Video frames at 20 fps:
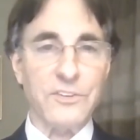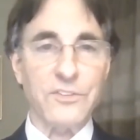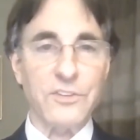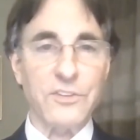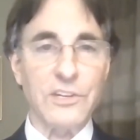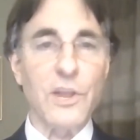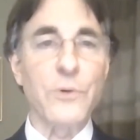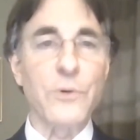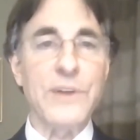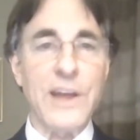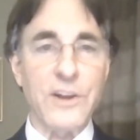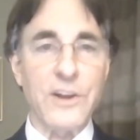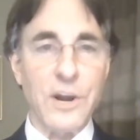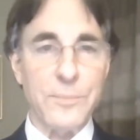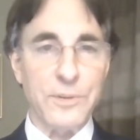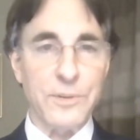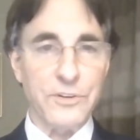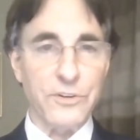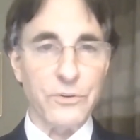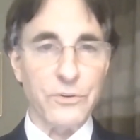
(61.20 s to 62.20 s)
It slowed down
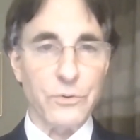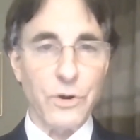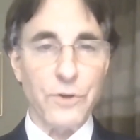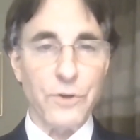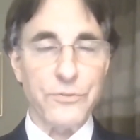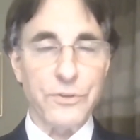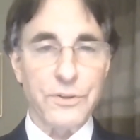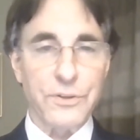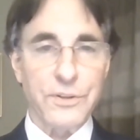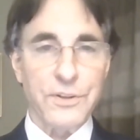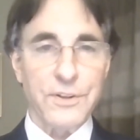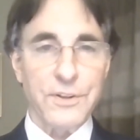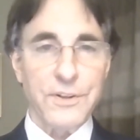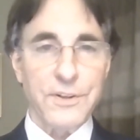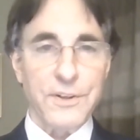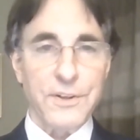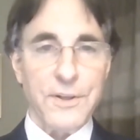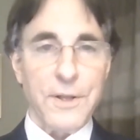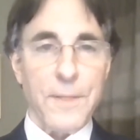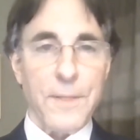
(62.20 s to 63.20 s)
our business growth.
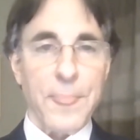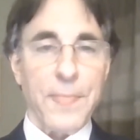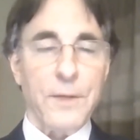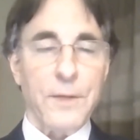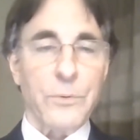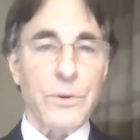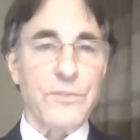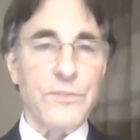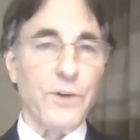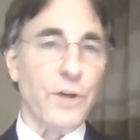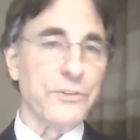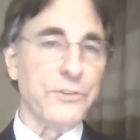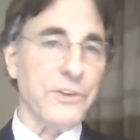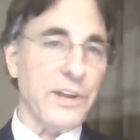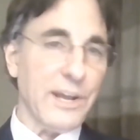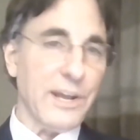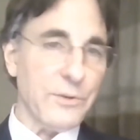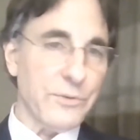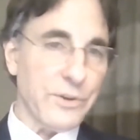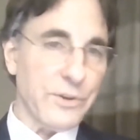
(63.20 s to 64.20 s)
We've
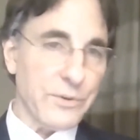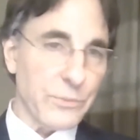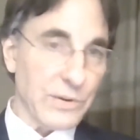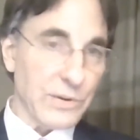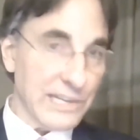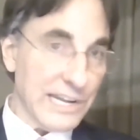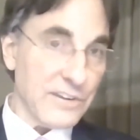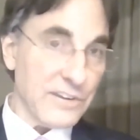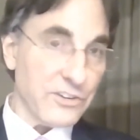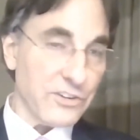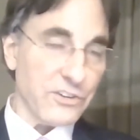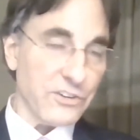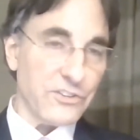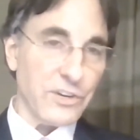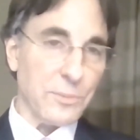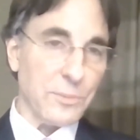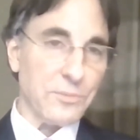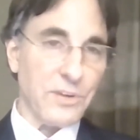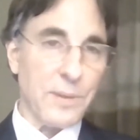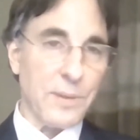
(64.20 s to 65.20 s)
also had
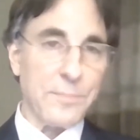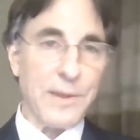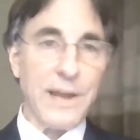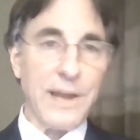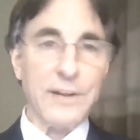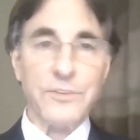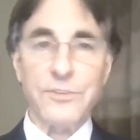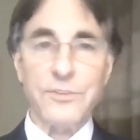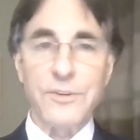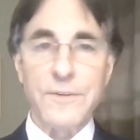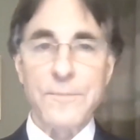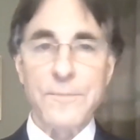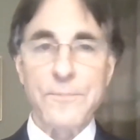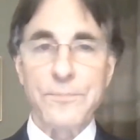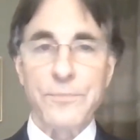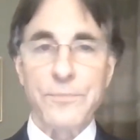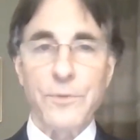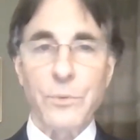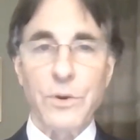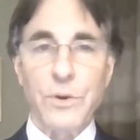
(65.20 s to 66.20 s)
relationship setbacks
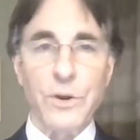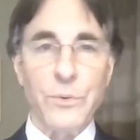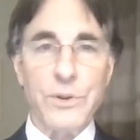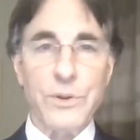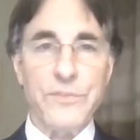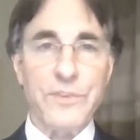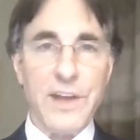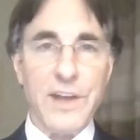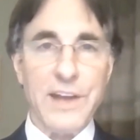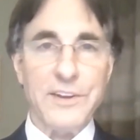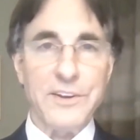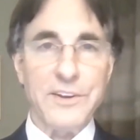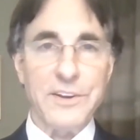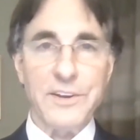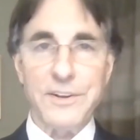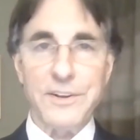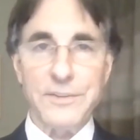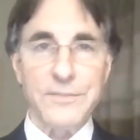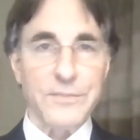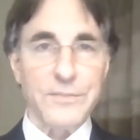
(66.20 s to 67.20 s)
where we've had
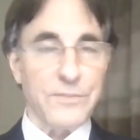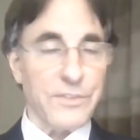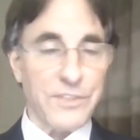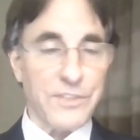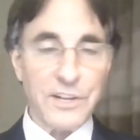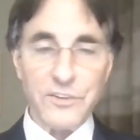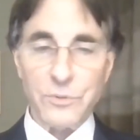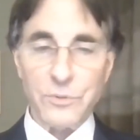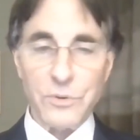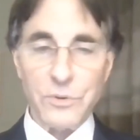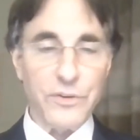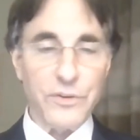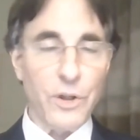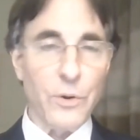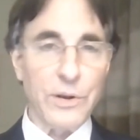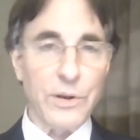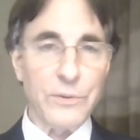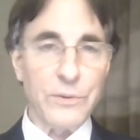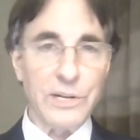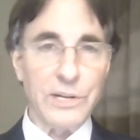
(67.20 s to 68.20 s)
uh, things were
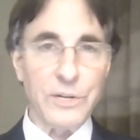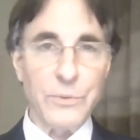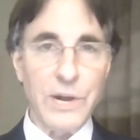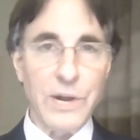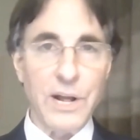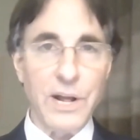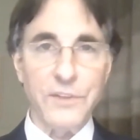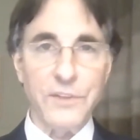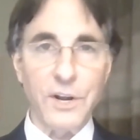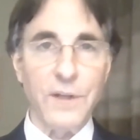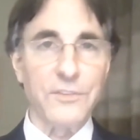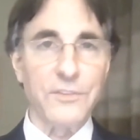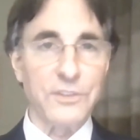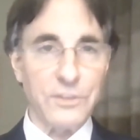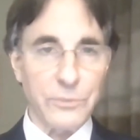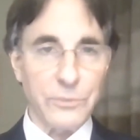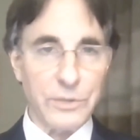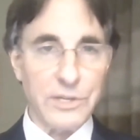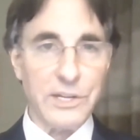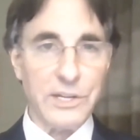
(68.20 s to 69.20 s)
flowing really well, and then all of a
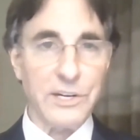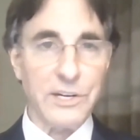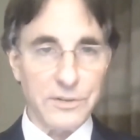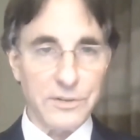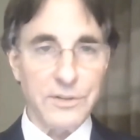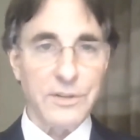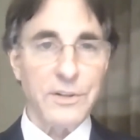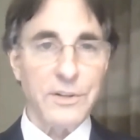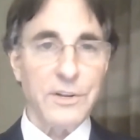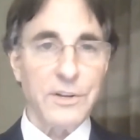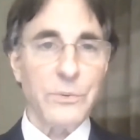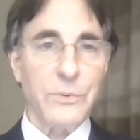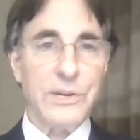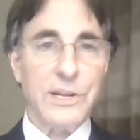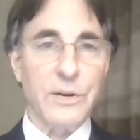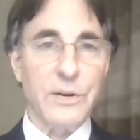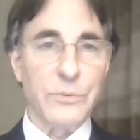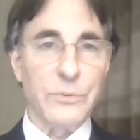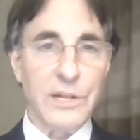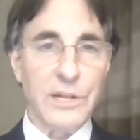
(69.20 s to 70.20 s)
sudden we hit a
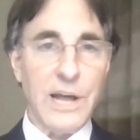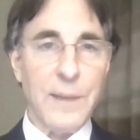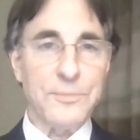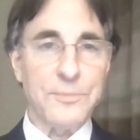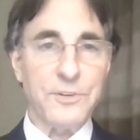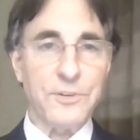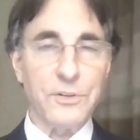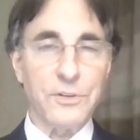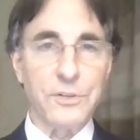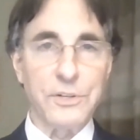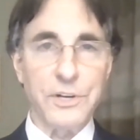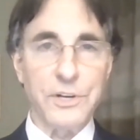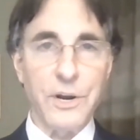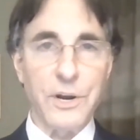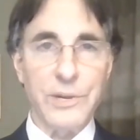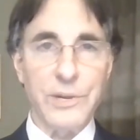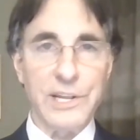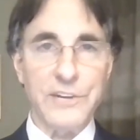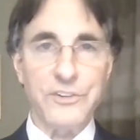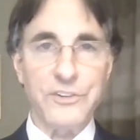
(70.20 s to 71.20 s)
we hit a real obstacle in
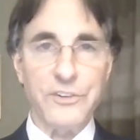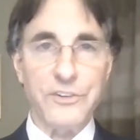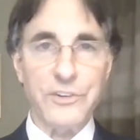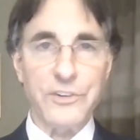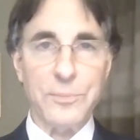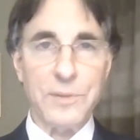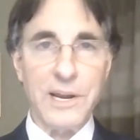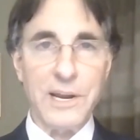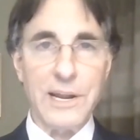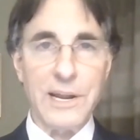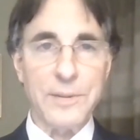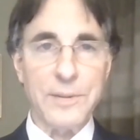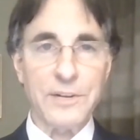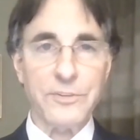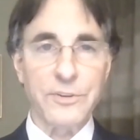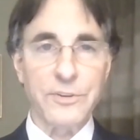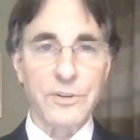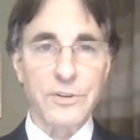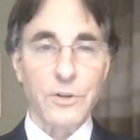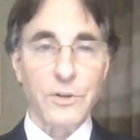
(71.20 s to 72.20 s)
our relationship
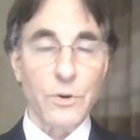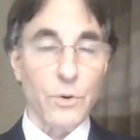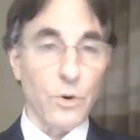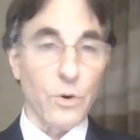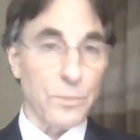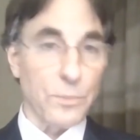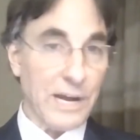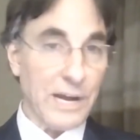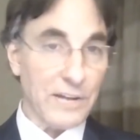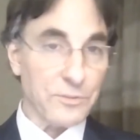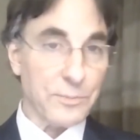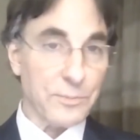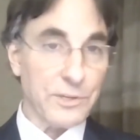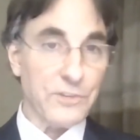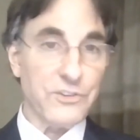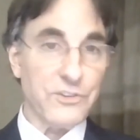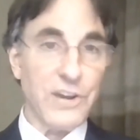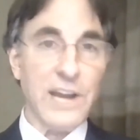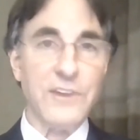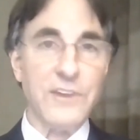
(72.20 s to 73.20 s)
dynamics, or
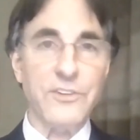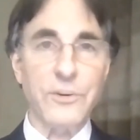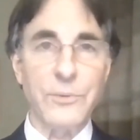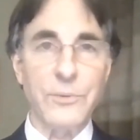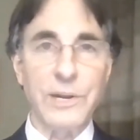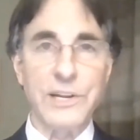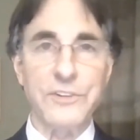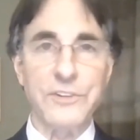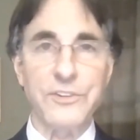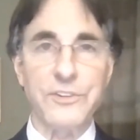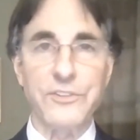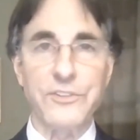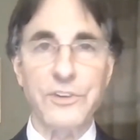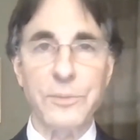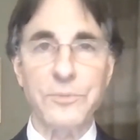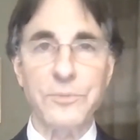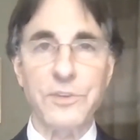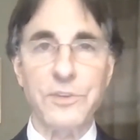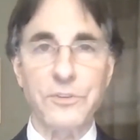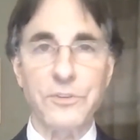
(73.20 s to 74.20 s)
possibly a change in
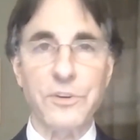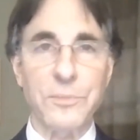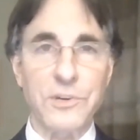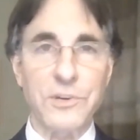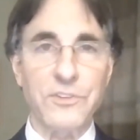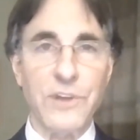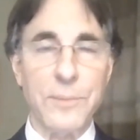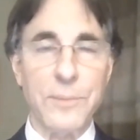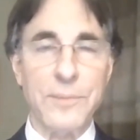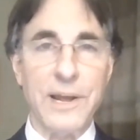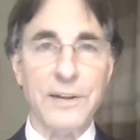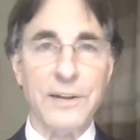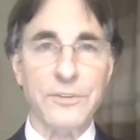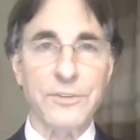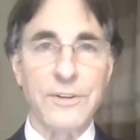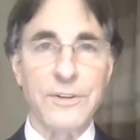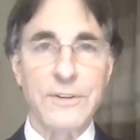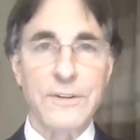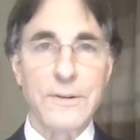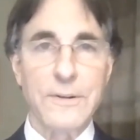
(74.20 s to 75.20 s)
relationships. Those can be
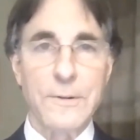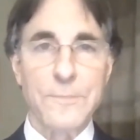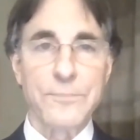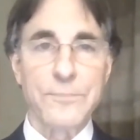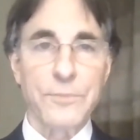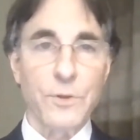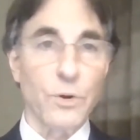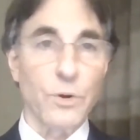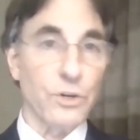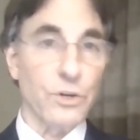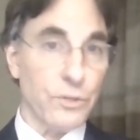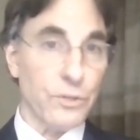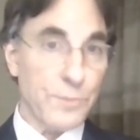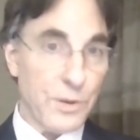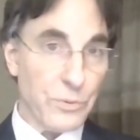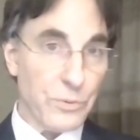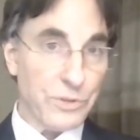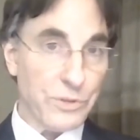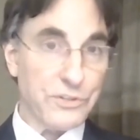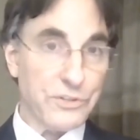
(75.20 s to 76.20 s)
setbacks, or it could
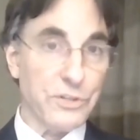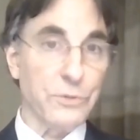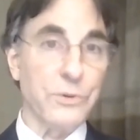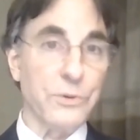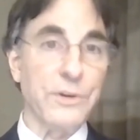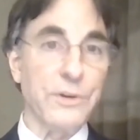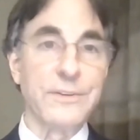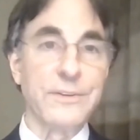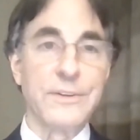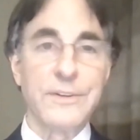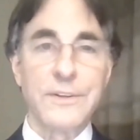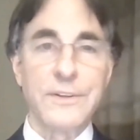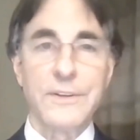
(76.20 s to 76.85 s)
be with children.